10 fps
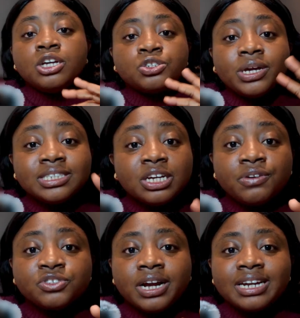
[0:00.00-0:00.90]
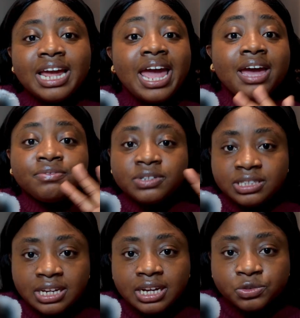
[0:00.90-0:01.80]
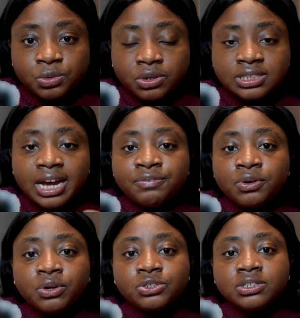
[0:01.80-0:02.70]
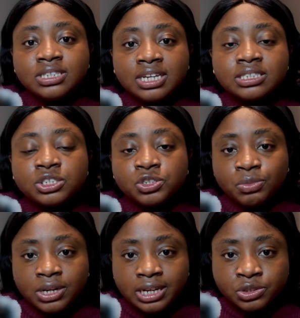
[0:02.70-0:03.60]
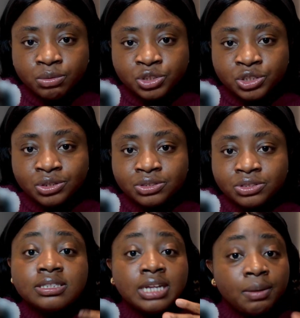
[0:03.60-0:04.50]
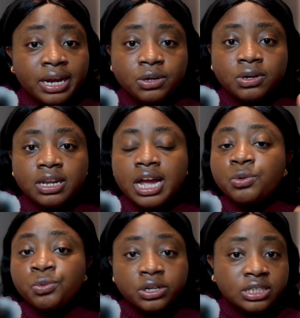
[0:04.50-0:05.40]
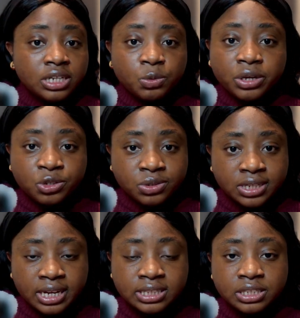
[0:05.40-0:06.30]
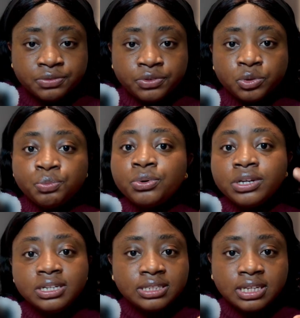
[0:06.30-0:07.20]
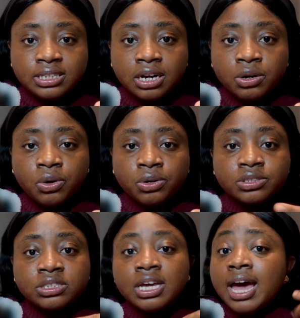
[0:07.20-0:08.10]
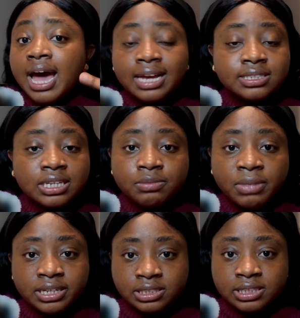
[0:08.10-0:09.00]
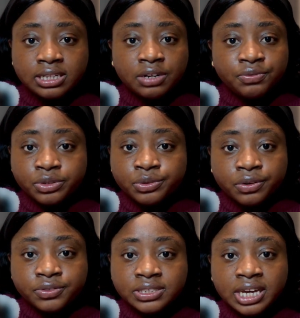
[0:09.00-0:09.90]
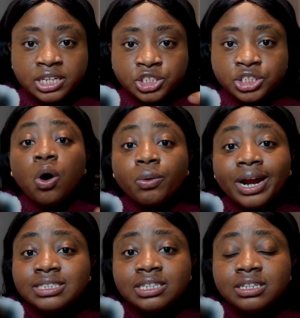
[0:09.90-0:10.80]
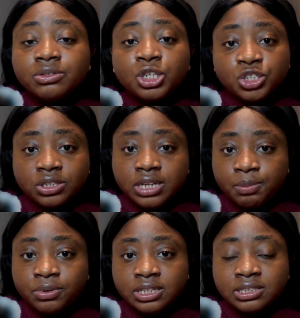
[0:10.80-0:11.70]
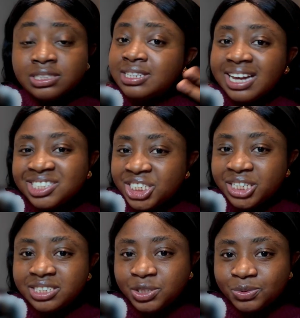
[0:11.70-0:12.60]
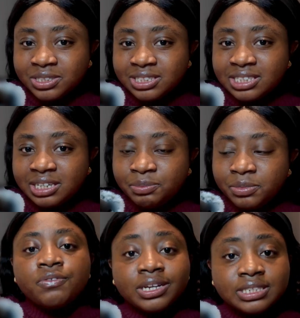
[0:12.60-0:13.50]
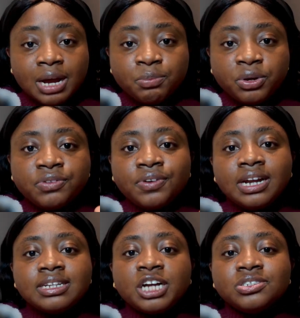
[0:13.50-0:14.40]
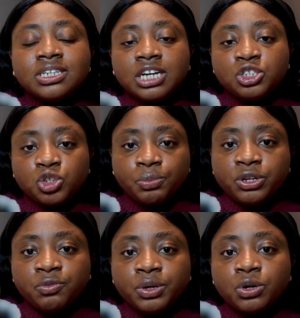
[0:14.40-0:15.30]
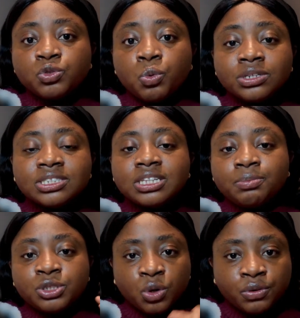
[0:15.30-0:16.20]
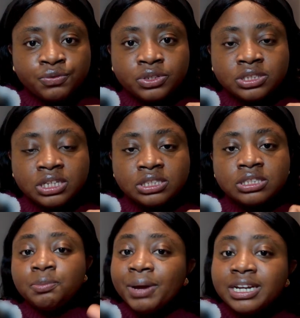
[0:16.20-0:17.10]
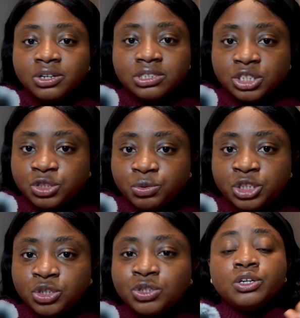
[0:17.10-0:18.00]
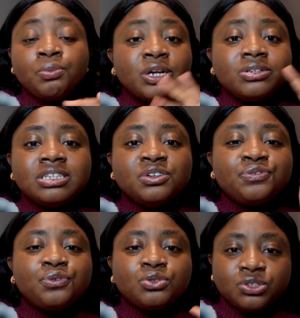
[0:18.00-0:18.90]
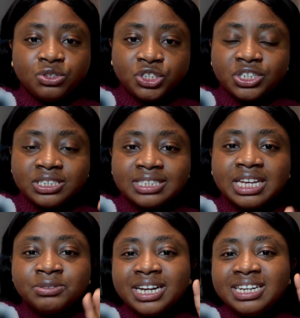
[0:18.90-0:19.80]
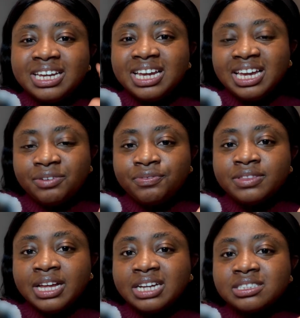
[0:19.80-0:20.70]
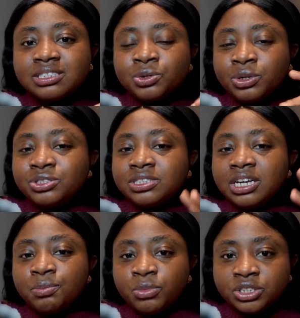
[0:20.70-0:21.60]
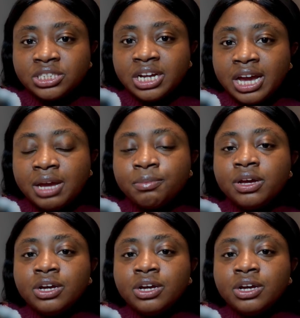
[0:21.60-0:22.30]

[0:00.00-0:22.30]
So instead of trying everything at once, I focus on testing small assumptions. That might look like running a quick user interview, pulling a data cut, asking my designer for a rough sketch, or writing down a short hypothesis and sharing it with the team. For example, if you find out that users are dropping off because one step is confusing, depending on the situation, you might not need the full solution yet, especially if that's going to take much time.